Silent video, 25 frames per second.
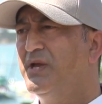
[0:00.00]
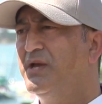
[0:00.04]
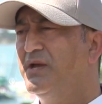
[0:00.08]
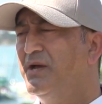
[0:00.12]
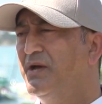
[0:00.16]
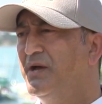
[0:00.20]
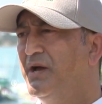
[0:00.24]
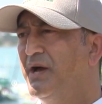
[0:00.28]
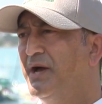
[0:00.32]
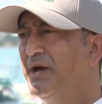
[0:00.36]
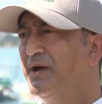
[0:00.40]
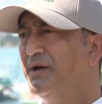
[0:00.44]

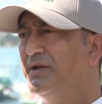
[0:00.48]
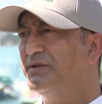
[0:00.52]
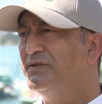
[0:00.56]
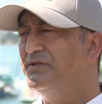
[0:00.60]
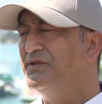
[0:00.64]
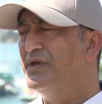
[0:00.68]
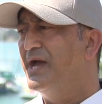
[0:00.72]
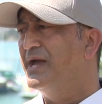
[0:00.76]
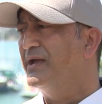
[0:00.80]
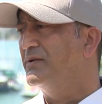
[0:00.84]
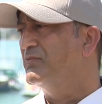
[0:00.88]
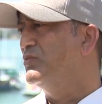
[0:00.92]
uh,
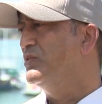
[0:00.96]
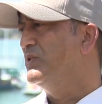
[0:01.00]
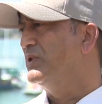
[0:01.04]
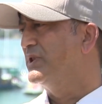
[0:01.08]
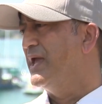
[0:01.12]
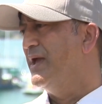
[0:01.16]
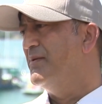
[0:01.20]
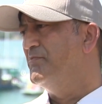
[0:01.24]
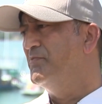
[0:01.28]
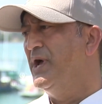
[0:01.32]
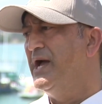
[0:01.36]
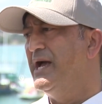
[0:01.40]
that will
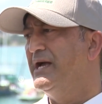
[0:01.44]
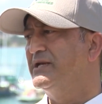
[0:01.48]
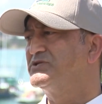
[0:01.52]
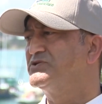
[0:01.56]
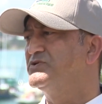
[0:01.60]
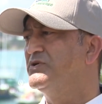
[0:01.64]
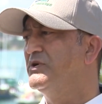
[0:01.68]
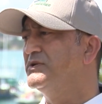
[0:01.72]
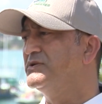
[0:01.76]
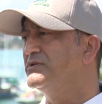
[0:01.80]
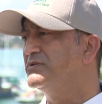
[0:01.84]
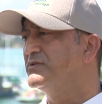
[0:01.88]
get
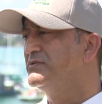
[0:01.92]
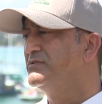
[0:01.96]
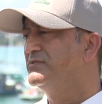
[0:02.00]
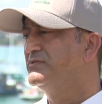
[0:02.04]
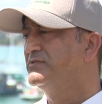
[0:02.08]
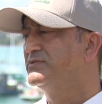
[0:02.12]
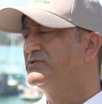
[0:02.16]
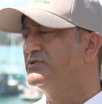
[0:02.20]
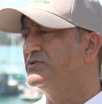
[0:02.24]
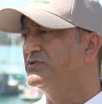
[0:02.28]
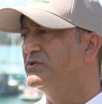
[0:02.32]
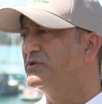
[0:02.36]
passed on
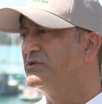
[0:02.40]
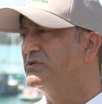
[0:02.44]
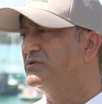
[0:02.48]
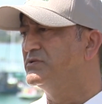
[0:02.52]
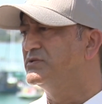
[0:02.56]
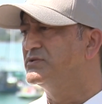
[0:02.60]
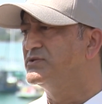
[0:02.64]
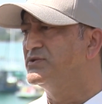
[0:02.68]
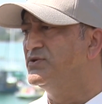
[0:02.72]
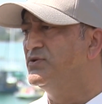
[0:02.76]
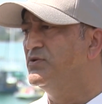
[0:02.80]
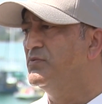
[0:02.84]
to the
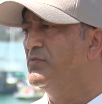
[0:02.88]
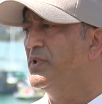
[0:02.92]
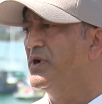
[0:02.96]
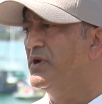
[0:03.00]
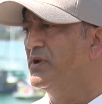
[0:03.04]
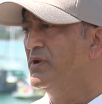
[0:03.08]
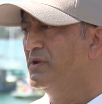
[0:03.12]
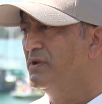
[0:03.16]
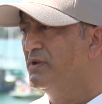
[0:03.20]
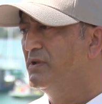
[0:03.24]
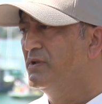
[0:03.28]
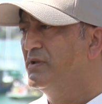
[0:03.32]
consumer
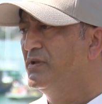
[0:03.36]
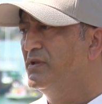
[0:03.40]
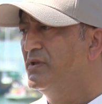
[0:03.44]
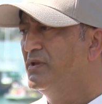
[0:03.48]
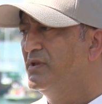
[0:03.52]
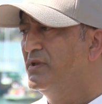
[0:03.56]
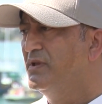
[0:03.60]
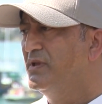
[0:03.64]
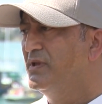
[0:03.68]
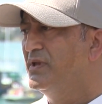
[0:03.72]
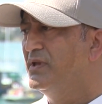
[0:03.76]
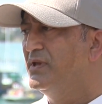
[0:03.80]

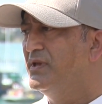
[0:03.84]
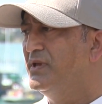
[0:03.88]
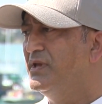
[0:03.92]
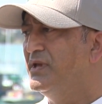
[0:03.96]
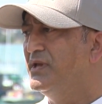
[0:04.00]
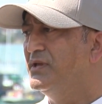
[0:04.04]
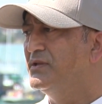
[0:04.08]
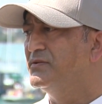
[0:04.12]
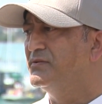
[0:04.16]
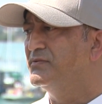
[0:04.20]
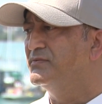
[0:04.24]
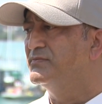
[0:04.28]

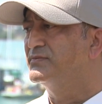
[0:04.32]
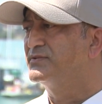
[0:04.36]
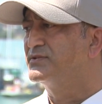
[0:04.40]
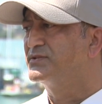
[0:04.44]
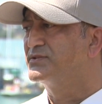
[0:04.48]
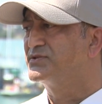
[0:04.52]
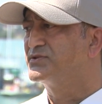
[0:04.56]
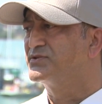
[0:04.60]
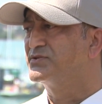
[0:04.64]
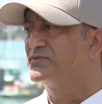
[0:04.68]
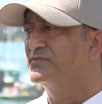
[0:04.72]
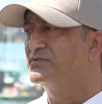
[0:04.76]
and
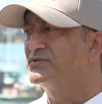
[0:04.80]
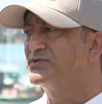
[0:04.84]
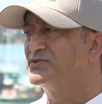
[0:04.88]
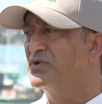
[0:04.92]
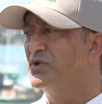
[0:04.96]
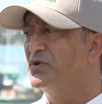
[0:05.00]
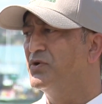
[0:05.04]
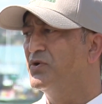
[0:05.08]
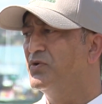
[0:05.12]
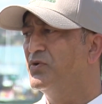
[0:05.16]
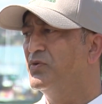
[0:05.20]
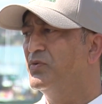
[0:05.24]

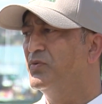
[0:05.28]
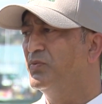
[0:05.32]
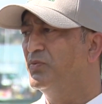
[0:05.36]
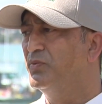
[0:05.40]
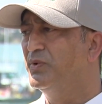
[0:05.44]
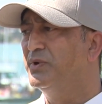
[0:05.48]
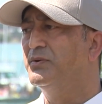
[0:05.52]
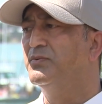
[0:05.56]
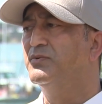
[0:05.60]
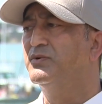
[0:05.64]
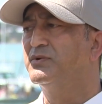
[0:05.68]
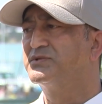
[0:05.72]
so
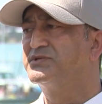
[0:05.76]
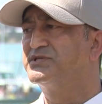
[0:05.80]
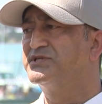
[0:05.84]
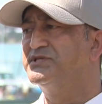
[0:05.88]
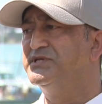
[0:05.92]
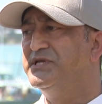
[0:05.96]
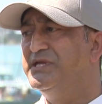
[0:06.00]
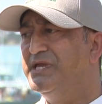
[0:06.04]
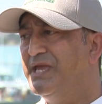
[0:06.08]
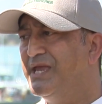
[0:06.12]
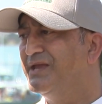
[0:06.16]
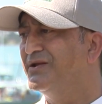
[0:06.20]
we will
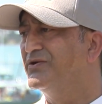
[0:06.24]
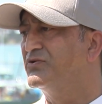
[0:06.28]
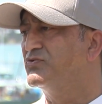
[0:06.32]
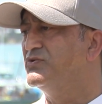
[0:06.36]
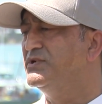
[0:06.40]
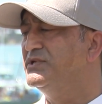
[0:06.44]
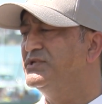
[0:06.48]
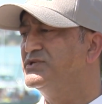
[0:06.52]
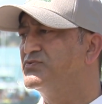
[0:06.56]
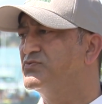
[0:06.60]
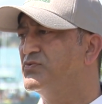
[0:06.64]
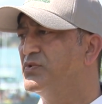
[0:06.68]
see
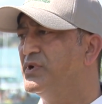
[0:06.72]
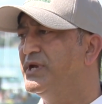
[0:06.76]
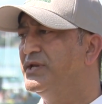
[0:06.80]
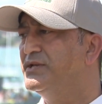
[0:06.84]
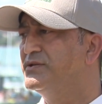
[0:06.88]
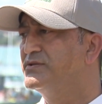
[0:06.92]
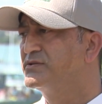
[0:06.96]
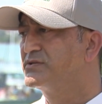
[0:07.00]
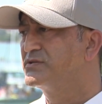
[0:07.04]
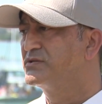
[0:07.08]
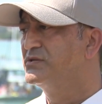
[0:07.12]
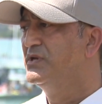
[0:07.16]
increased
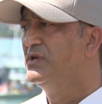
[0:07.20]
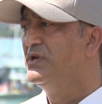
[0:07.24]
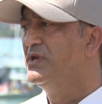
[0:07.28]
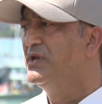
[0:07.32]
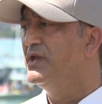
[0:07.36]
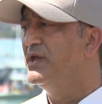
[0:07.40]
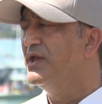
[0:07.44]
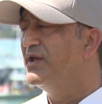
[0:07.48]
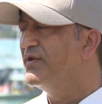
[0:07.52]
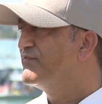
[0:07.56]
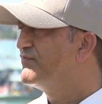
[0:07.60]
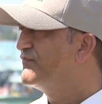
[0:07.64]
rates
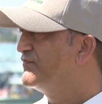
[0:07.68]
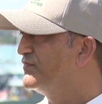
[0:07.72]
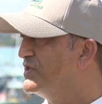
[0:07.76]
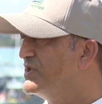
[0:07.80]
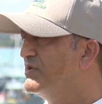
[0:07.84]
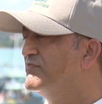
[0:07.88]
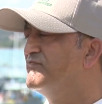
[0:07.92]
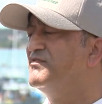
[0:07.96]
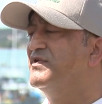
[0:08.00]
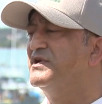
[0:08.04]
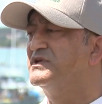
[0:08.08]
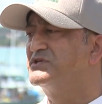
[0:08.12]
if
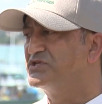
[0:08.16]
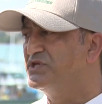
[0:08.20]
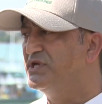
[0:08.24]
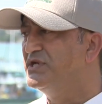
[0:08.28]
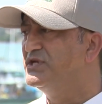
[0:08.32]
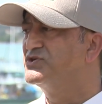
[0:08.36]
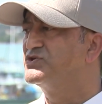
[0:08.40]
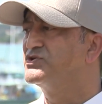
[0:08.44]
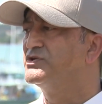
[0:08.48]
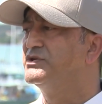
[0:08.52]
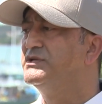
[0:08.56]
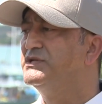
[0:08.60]
the
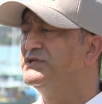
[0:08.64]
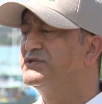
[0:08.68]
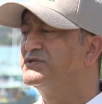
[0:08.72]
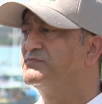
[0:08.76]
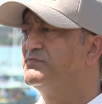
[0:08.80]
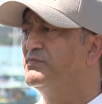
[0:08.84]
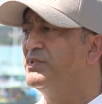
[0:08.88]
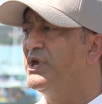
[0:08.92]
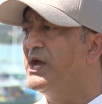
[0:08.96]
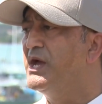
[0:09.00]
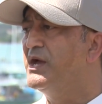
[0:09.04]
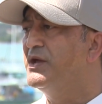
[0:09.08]
infestation is
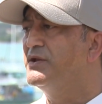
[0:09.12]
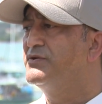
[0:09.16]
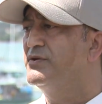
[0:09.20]
bad.